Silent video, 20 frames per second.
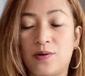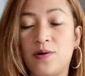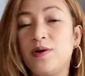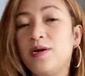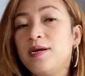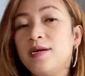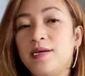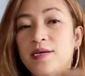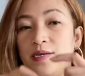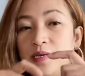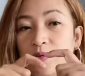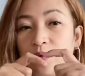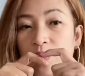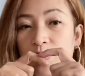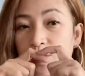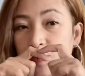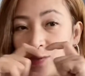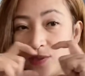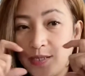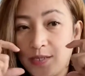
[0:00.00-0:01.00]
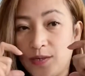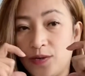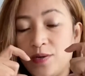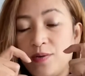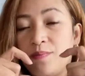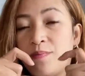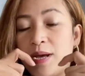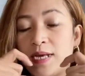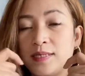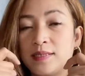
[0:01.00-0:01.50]
or you are using
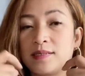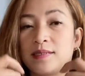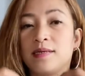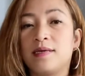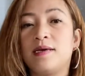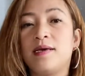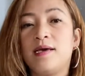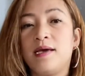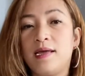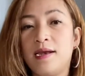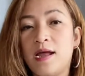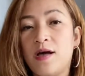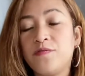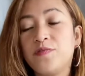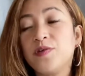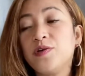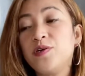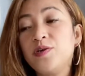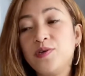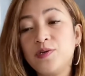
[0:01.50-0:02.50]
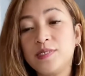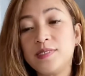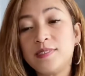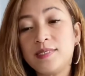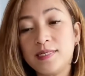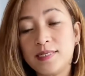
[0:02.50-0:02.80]
your mask. And after you use the